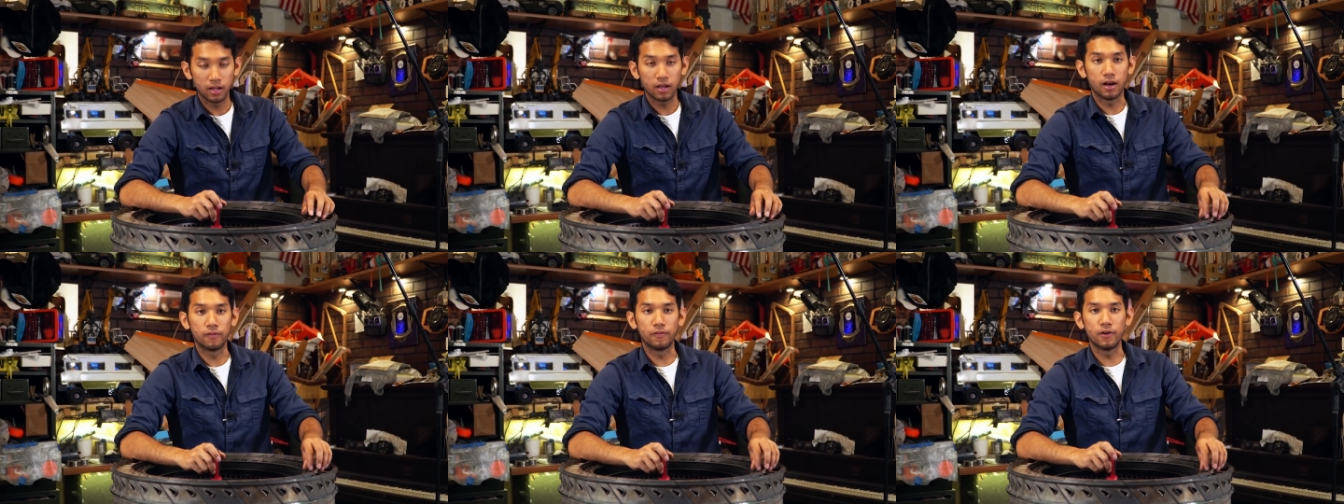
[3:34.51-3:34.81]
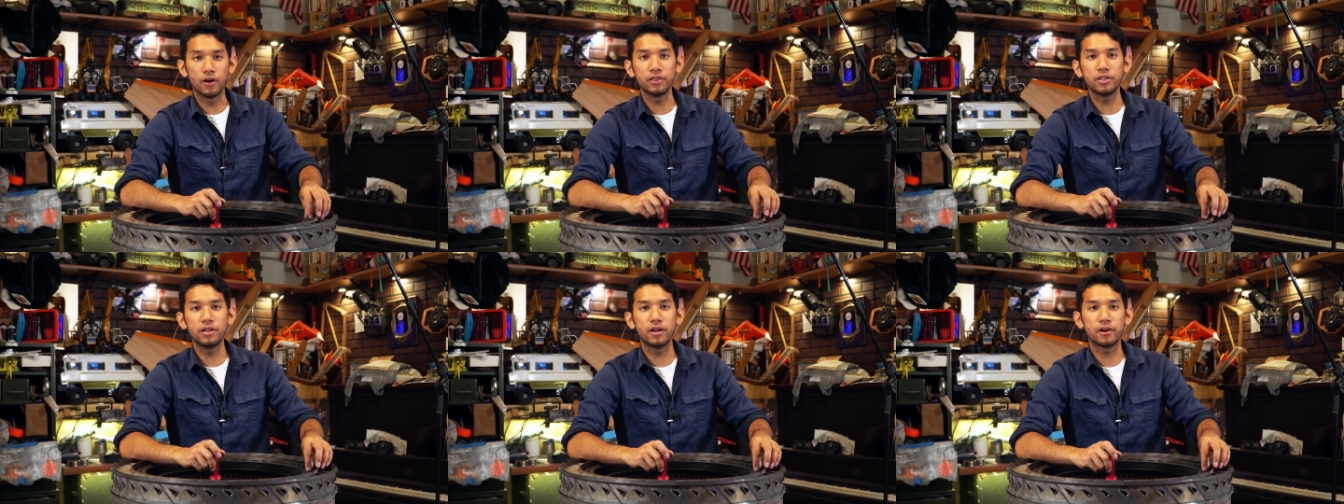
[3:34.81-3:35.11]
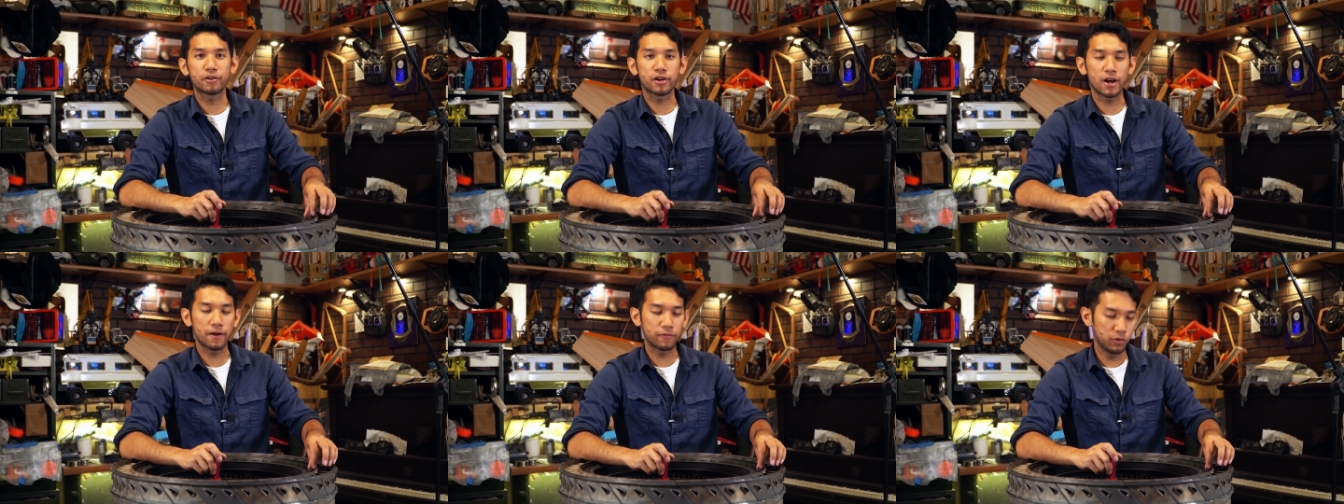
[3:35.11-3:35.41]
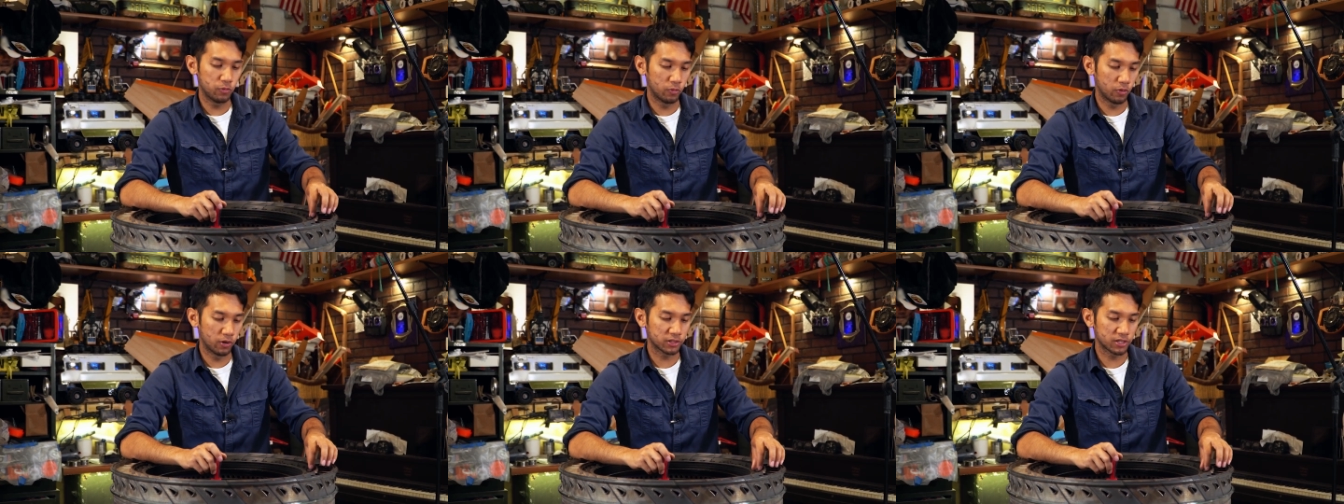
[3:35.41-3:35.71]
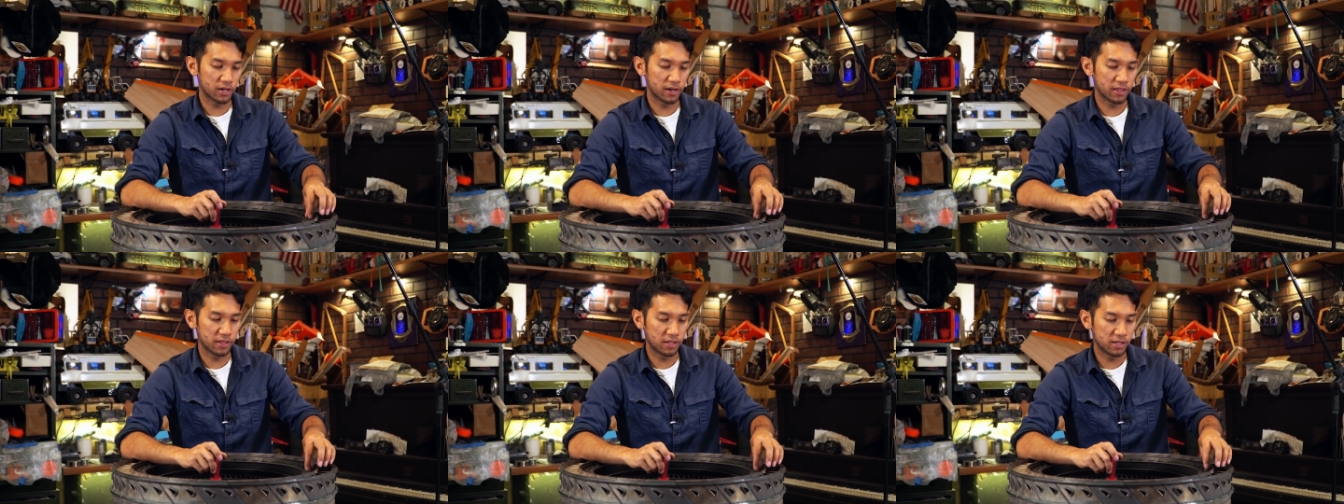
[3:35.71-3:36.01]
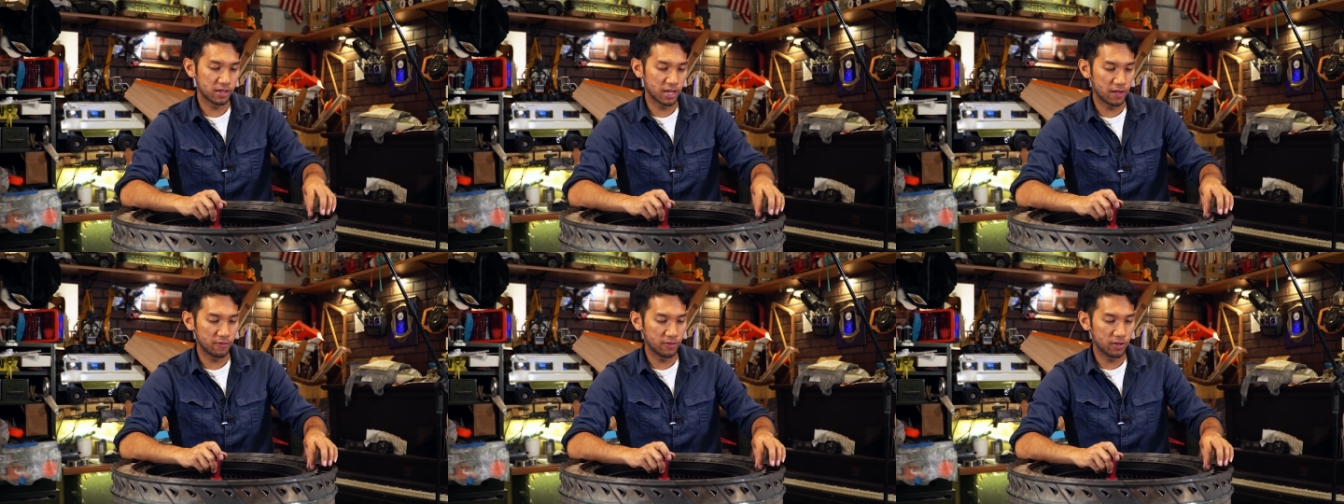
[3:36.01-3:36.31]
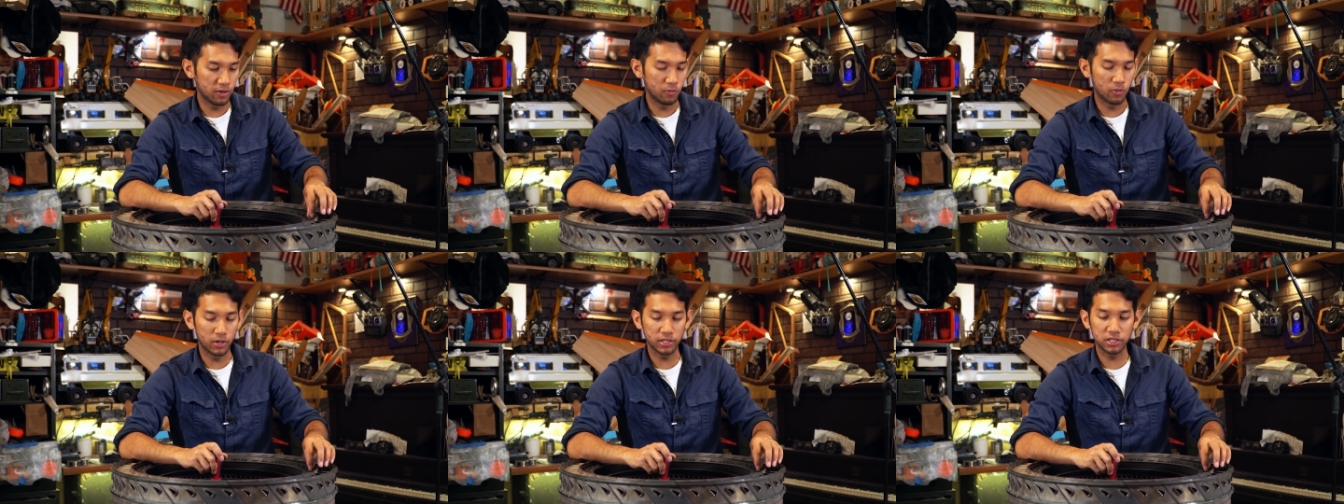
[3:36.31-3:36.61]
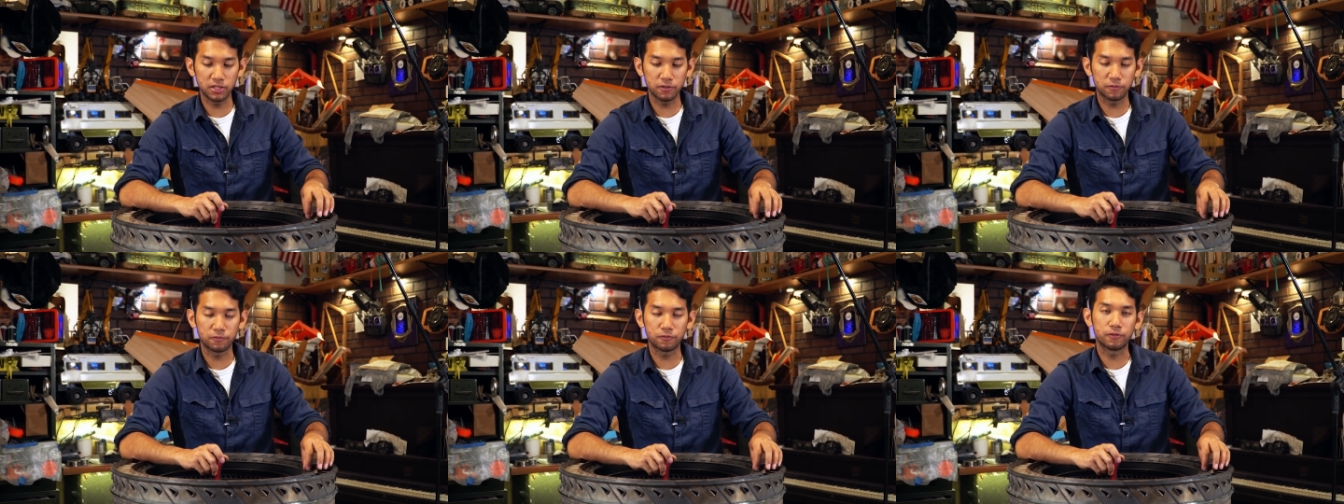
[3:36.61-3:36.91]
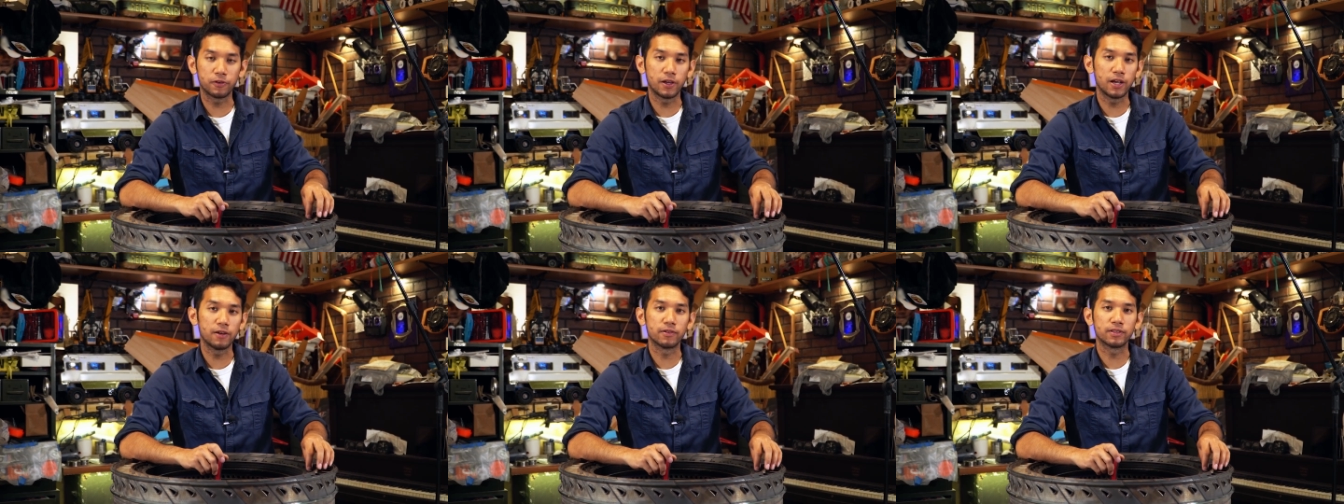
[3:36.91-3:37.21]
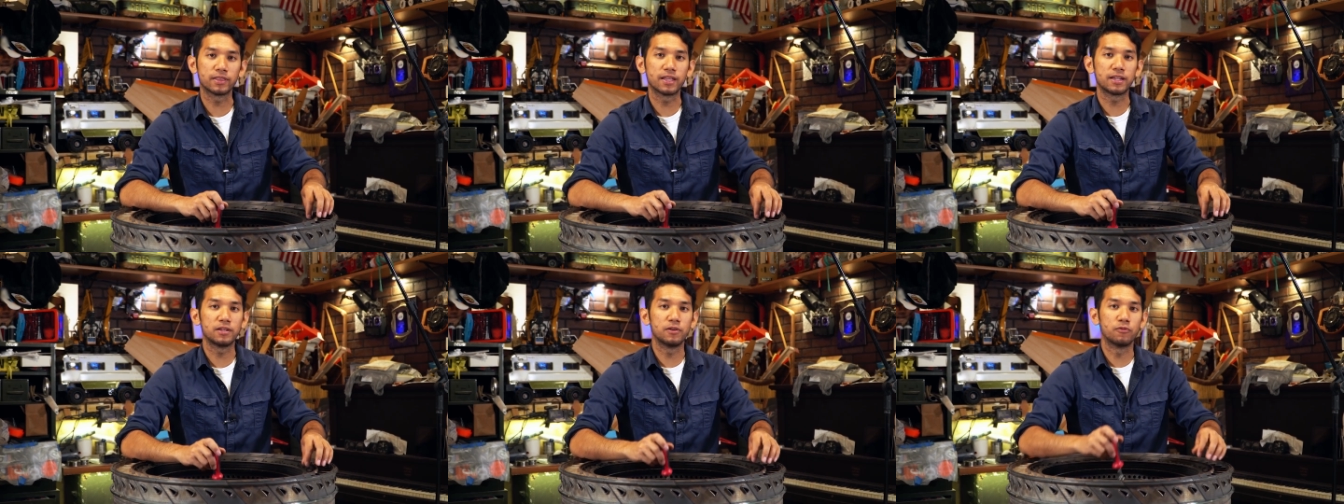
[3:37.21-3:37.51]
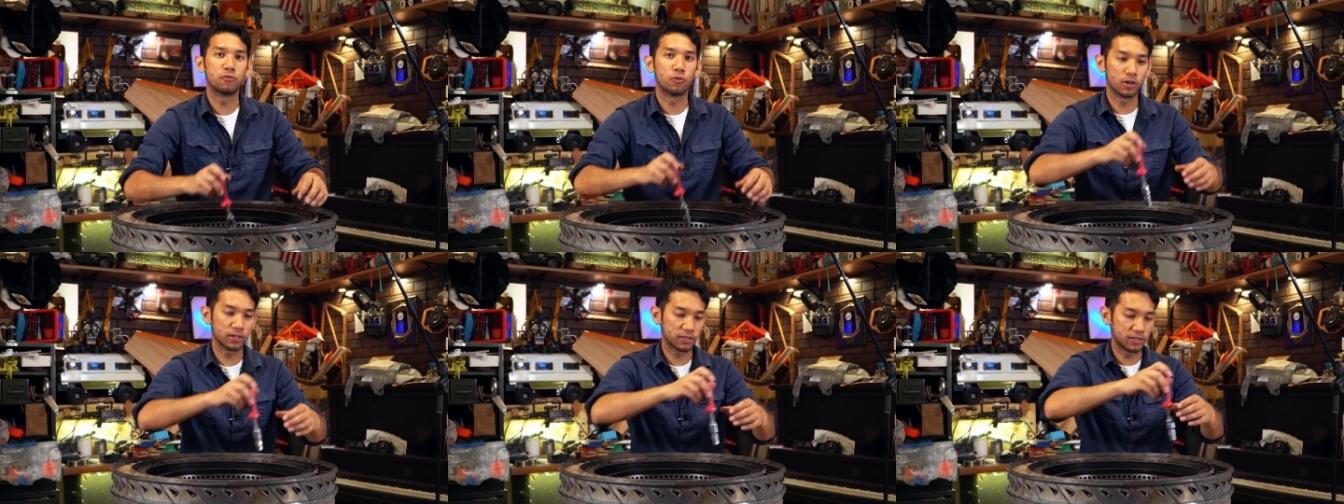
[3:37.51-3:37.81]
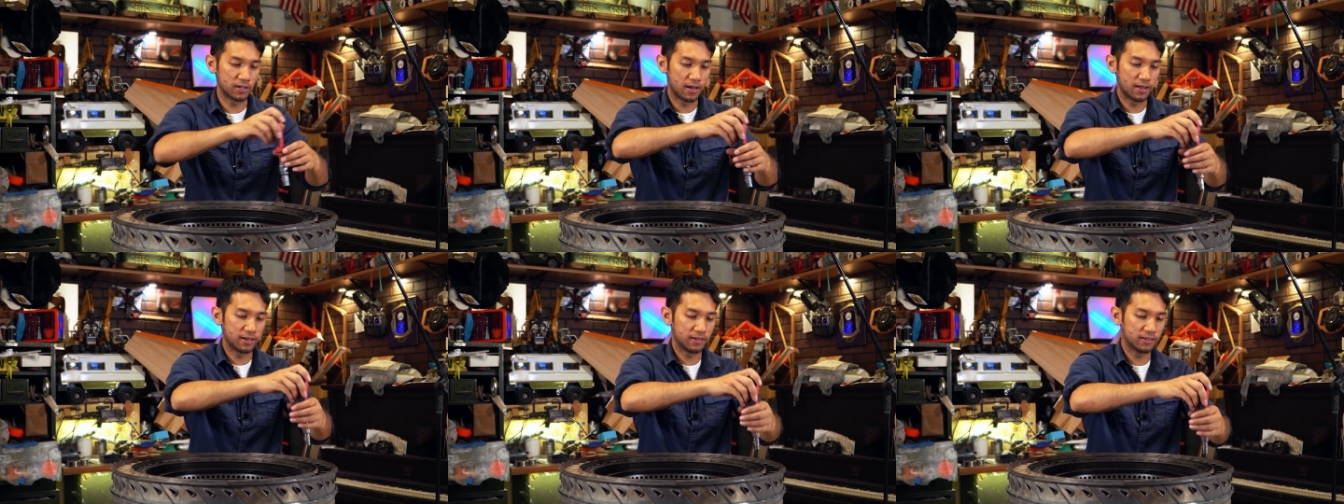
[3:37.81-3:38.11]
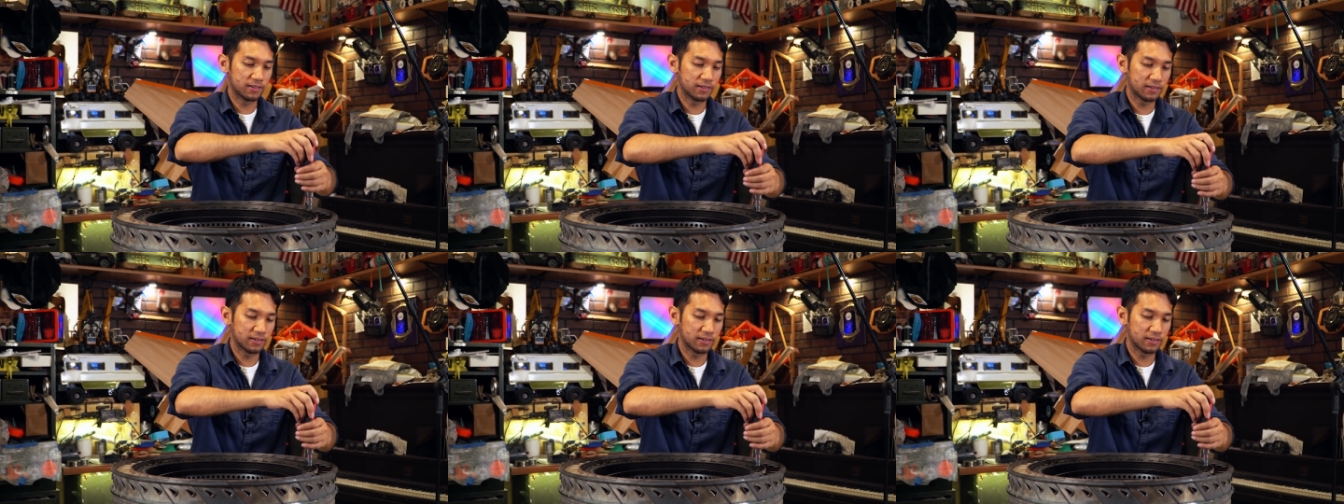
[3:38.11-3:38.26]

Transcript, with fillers: Of all the aircraft you worked on in the Navy, what's the favorite that you've worked on?